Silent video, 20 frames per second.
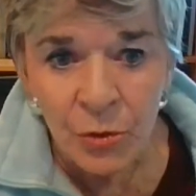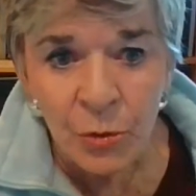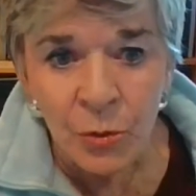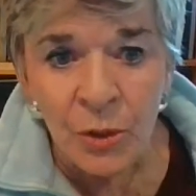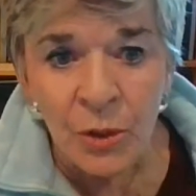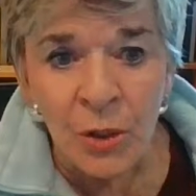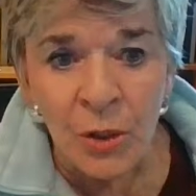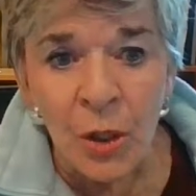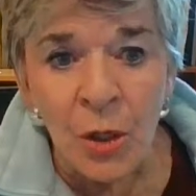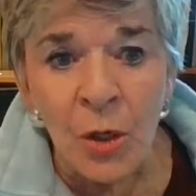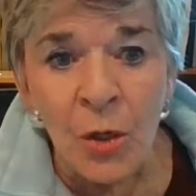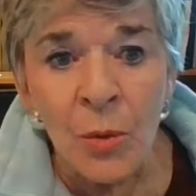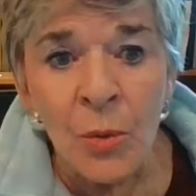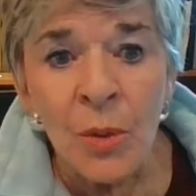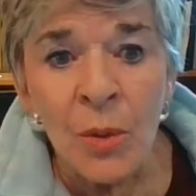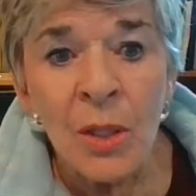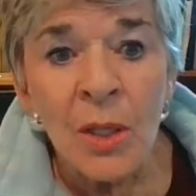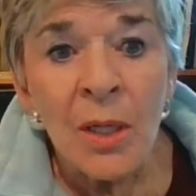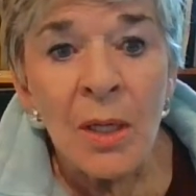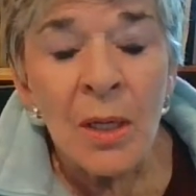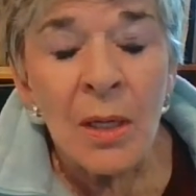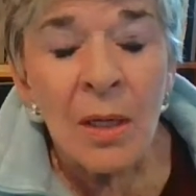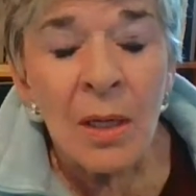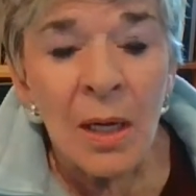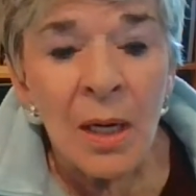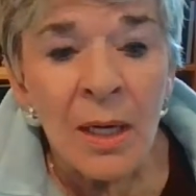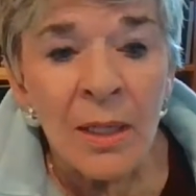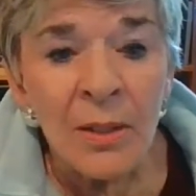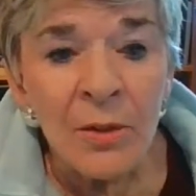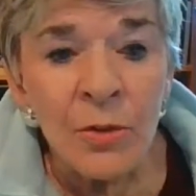you can go
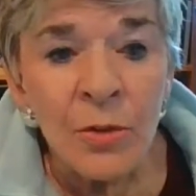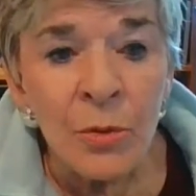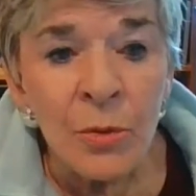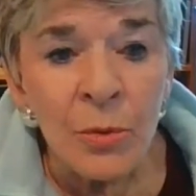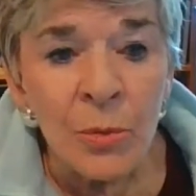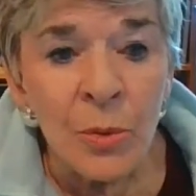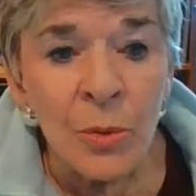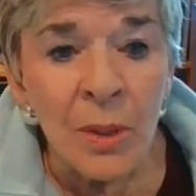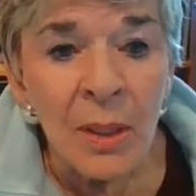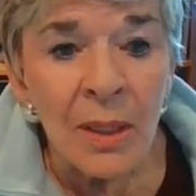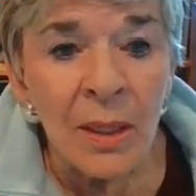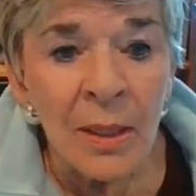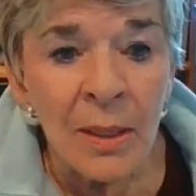onto